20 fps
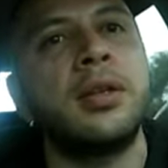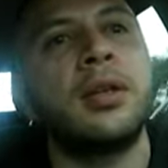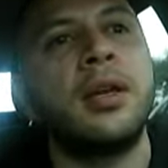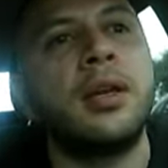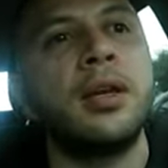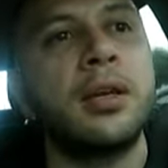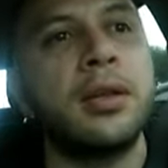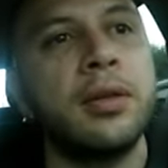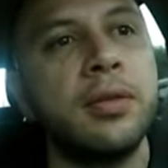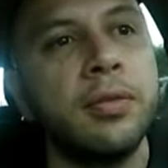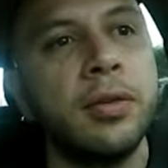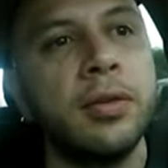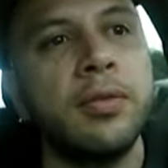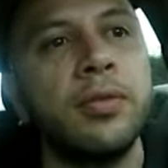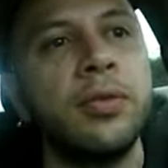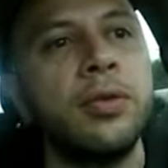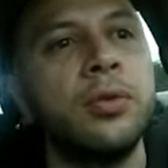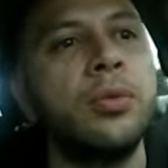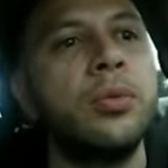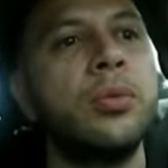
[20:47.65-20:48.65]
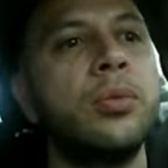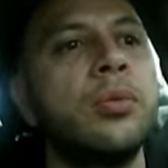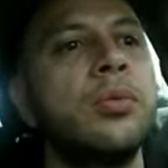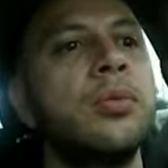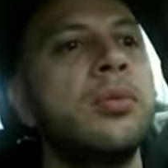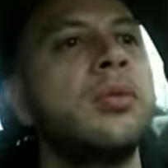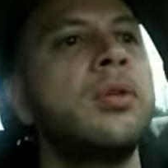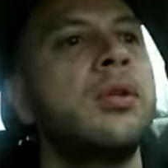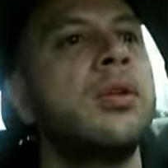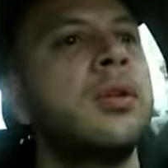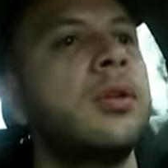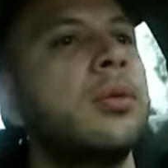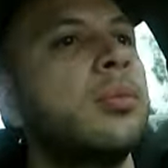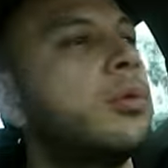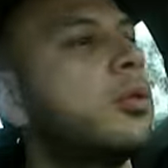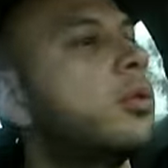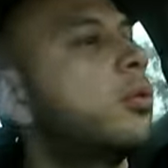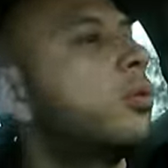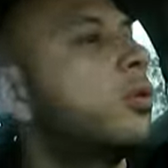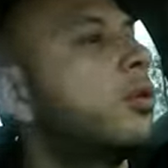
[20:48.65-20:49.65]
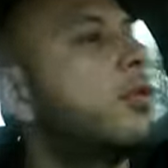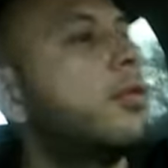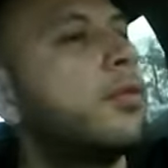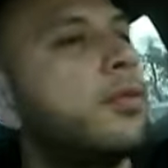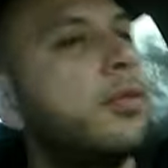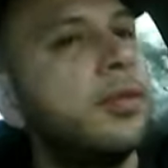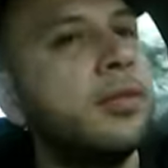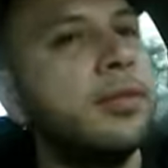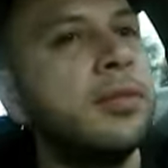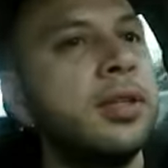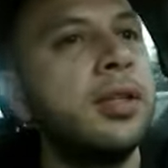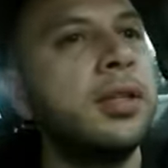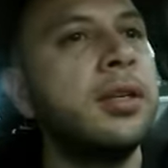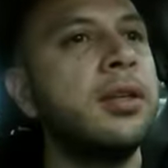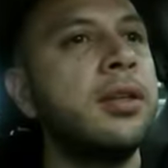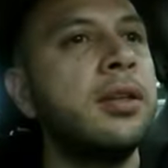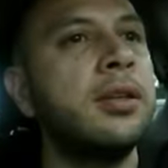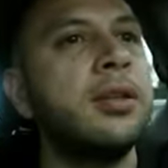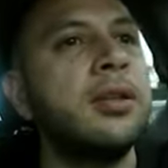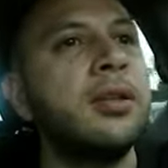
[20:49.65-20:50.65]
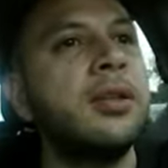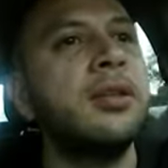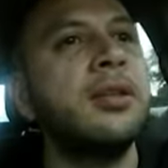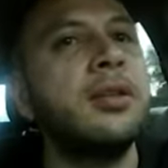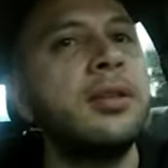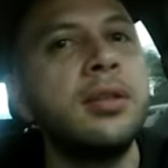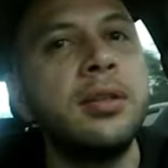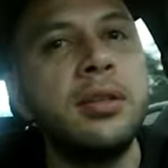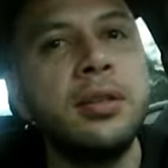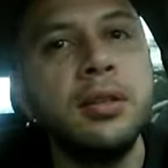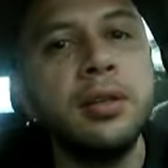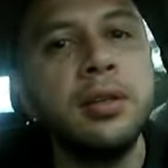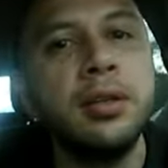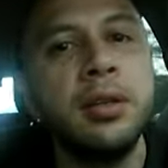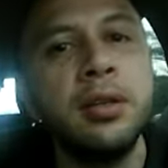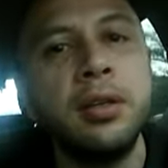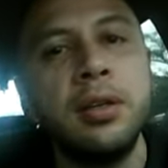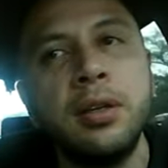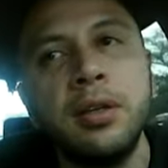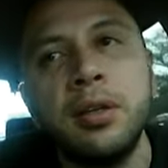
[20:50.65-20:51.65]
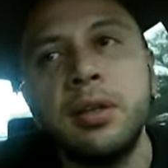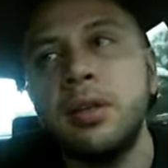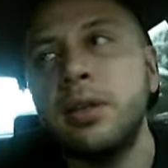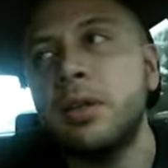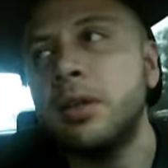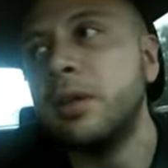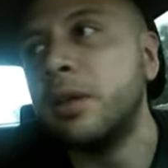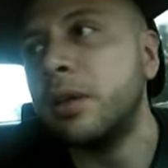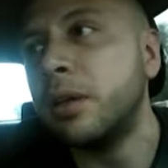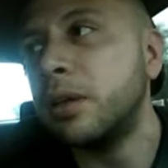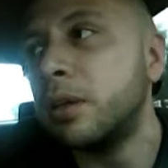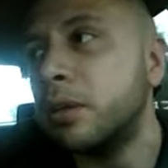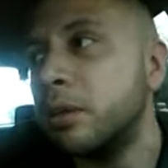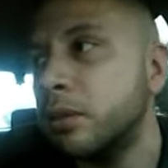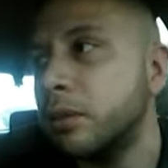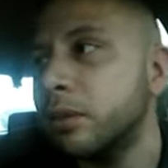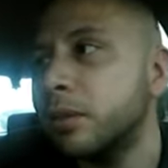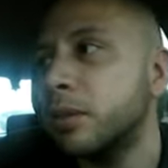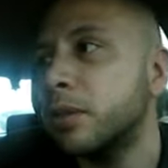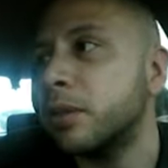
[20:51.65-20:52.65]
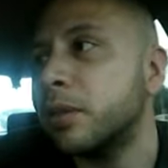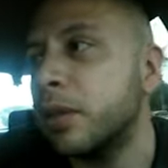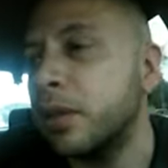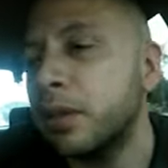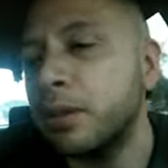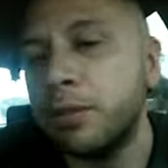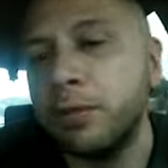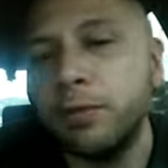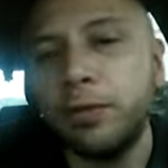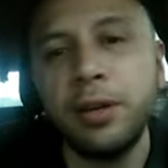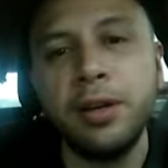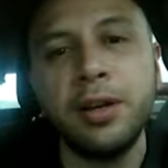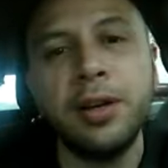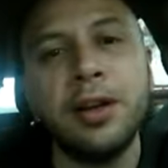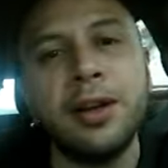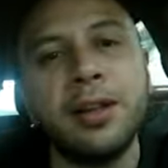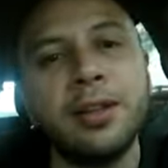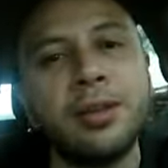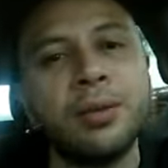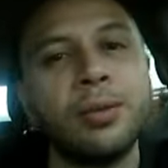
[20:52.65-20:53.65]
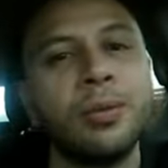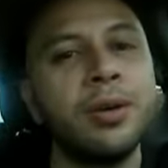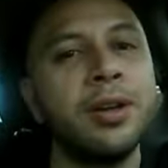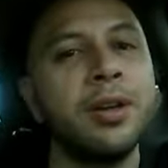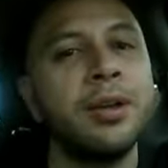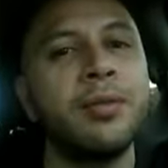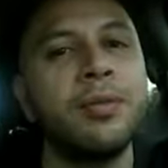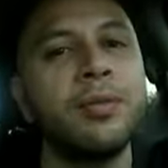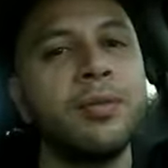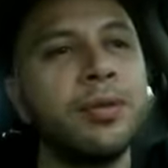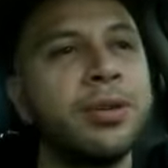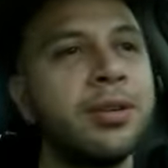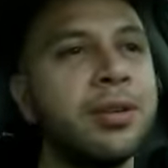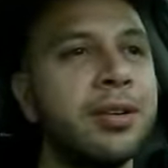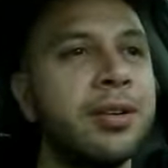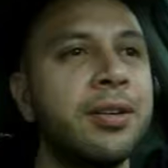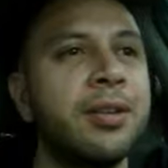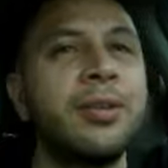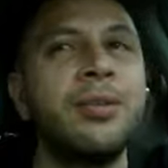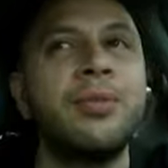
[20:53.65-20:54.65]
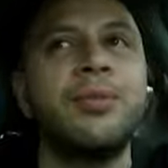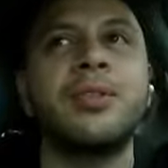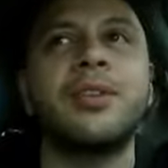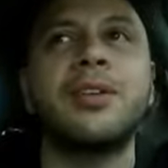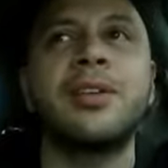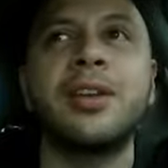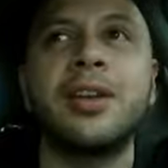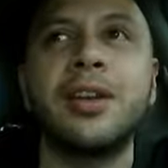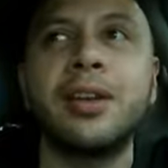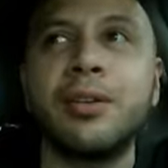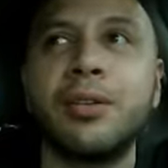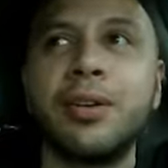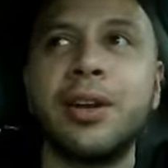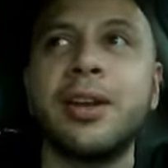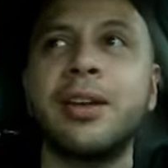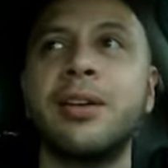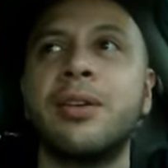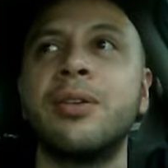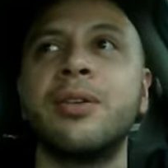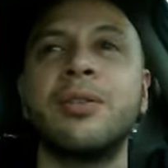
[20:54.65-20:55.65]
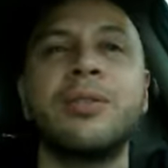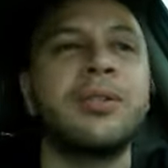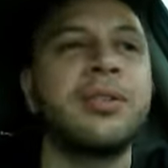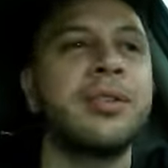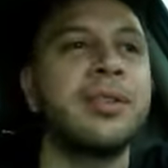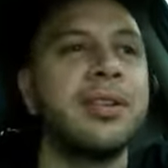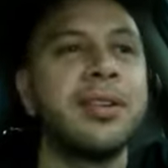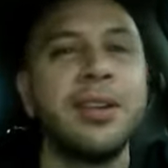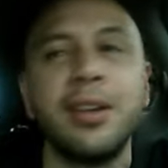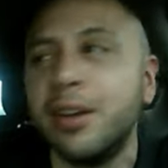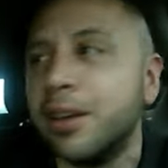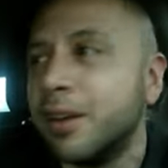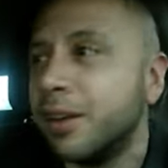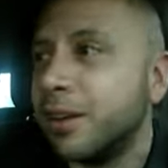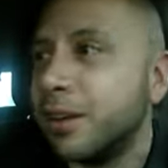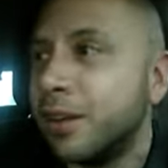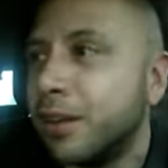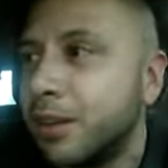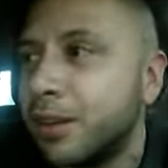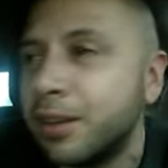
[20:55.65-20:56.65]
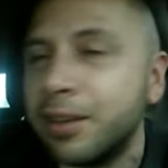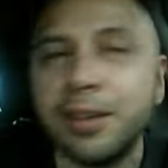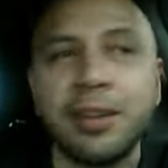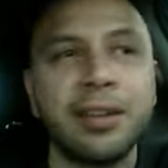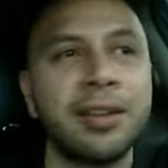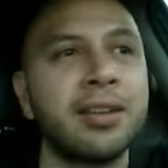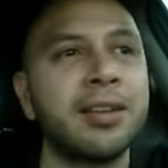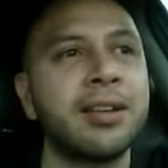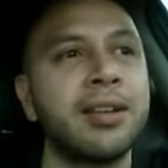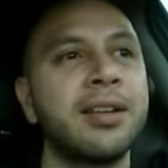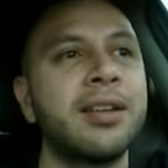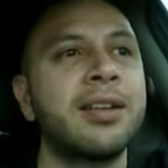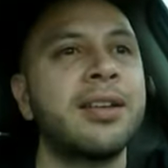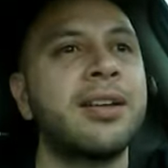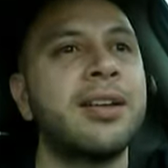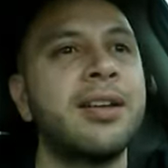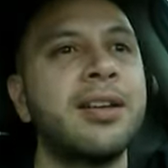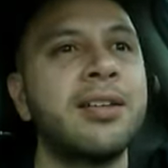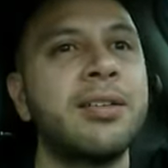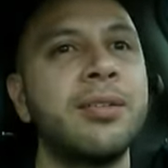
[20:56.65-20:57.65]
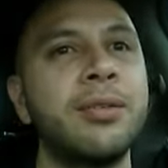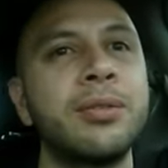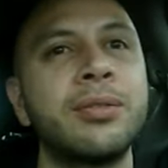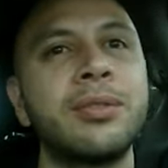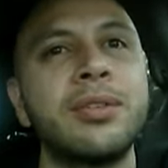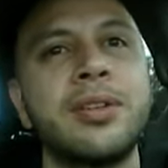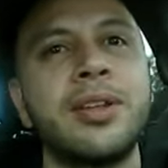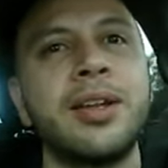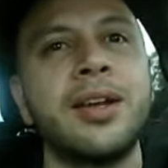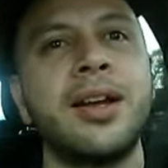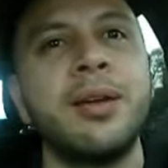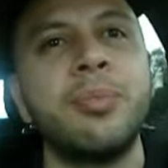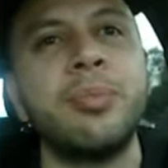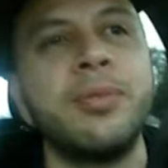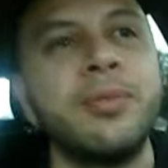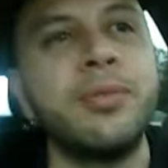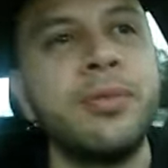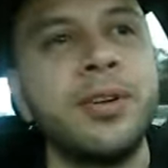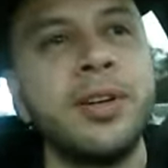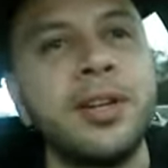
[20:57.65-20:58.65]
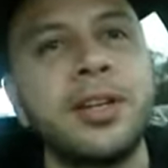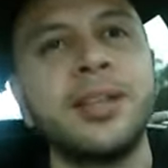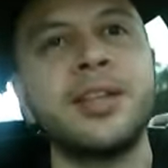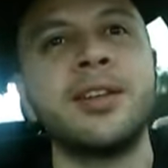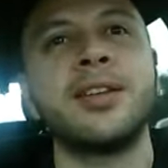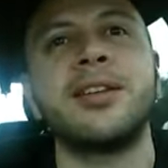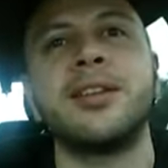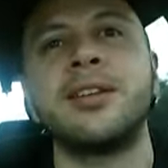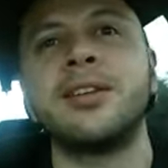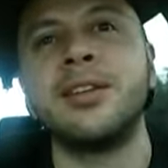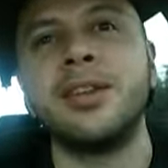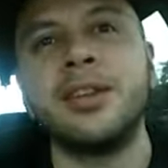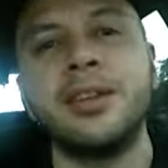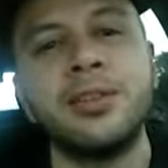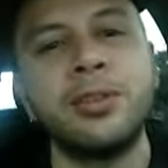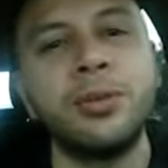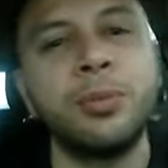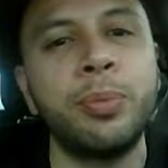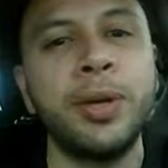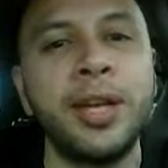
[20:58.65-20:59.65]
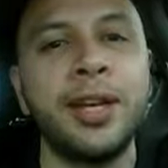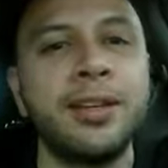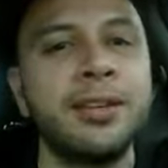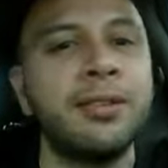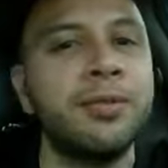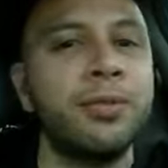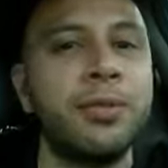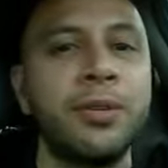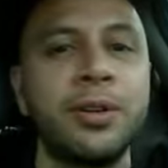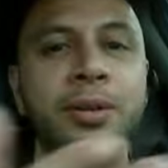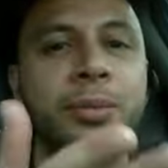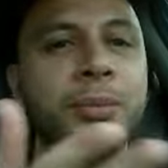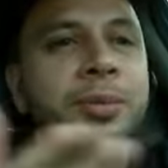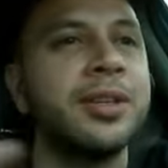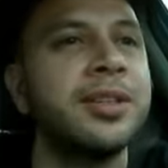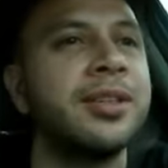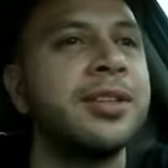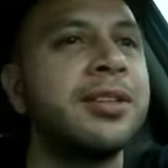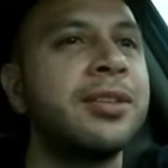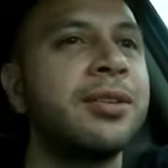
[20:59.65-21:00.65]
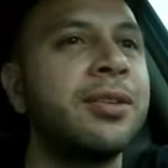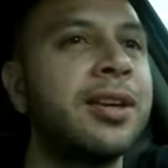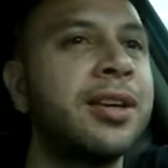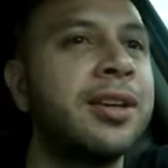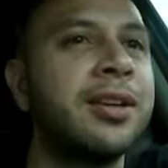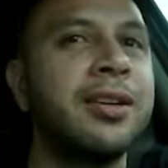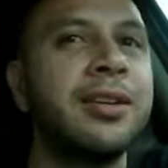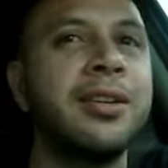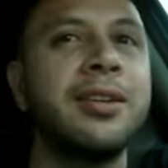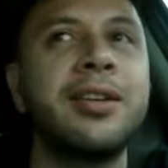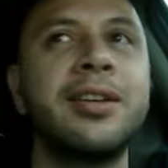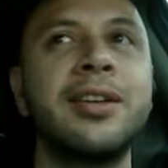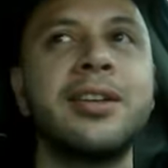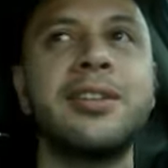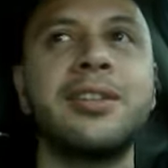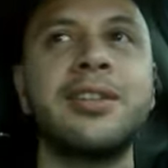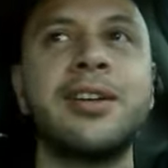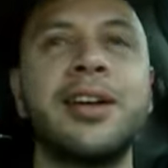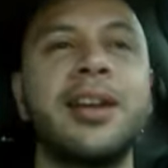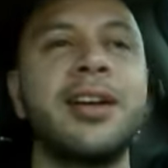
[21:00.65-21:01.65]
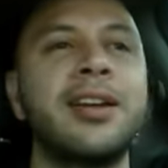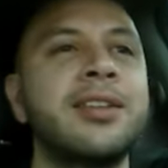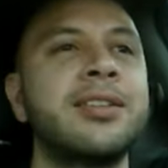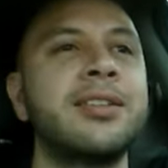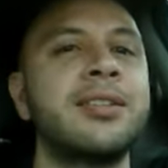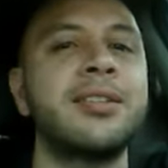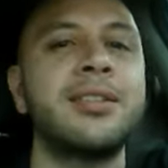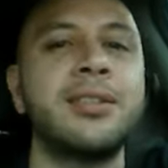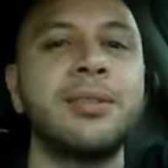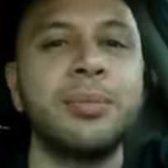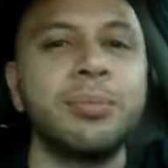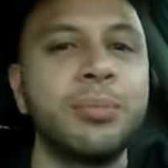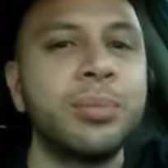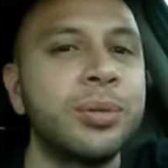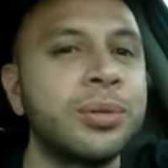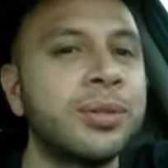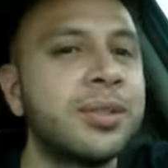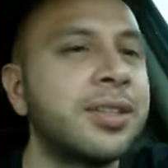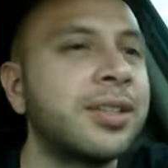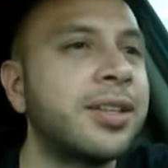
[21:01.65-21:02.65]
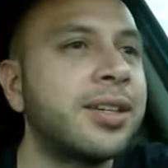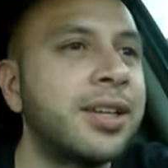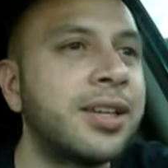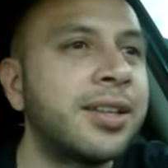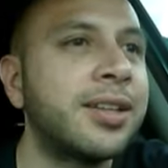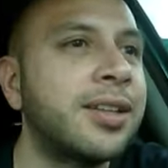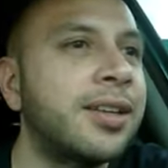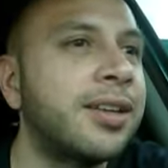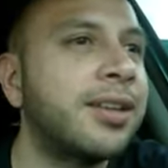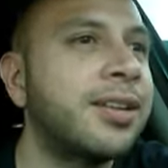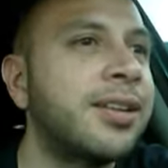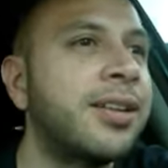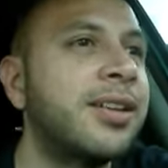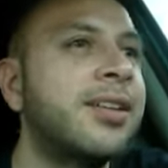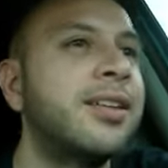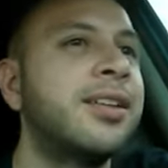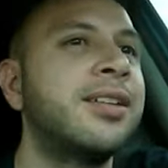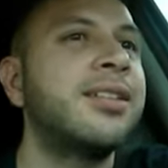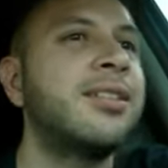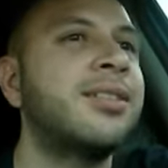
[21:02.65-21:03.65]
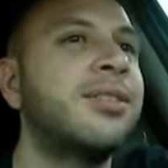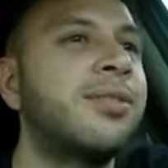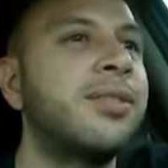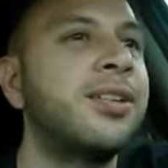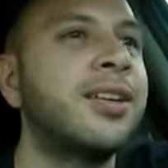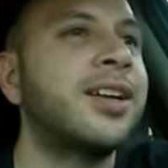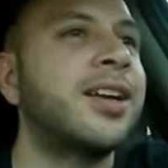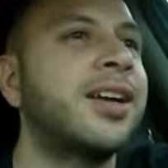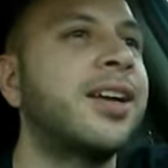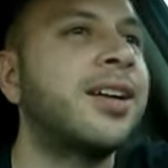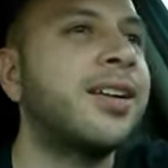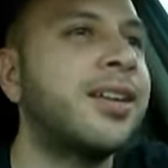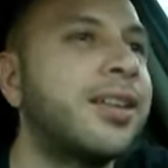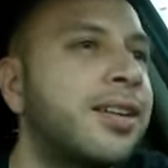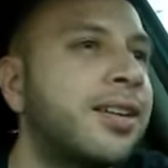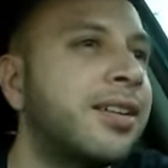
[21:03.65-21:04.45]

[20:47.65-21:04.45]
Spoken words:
Like if you between 15 and 60, like you could just get the fuck out the way before you finna get ran over. And I ain't gonna stop and fucking let you pass in front of me just so I can look at your ass or some bullshit like that. The fuck out of here.